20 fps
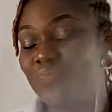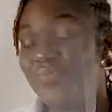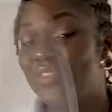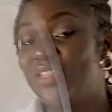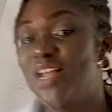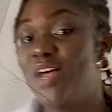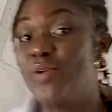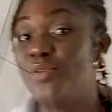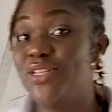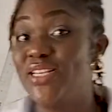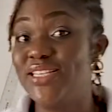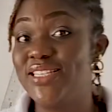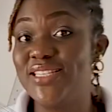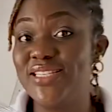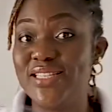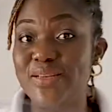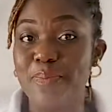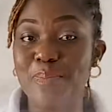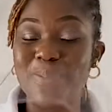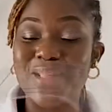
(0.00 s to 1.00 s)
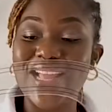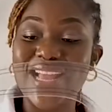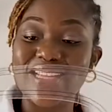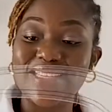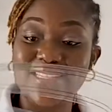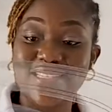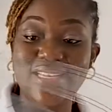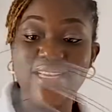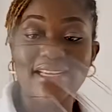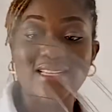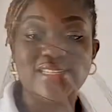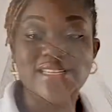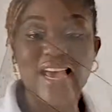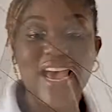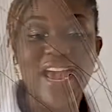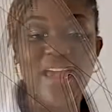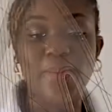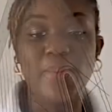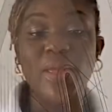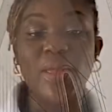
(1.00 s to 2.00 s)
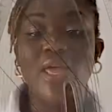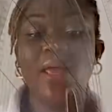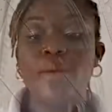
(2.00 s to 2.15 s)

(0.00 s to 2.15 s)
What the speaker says: Now, this is the plastic type,